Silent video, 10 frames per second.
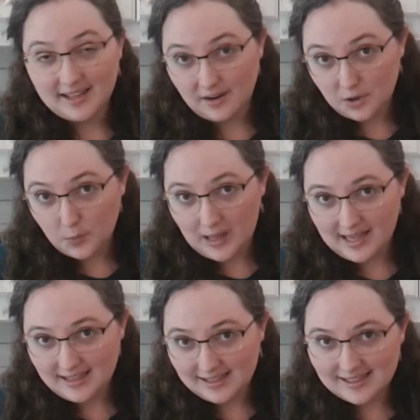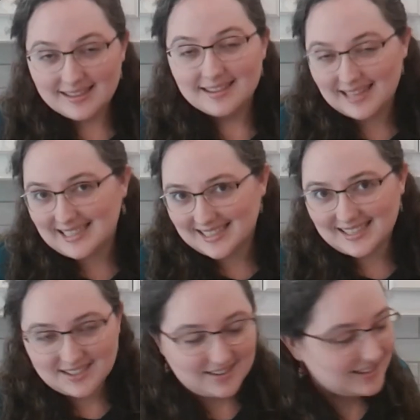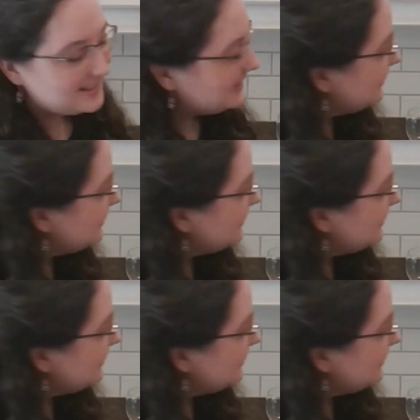that out of the way, let's get started.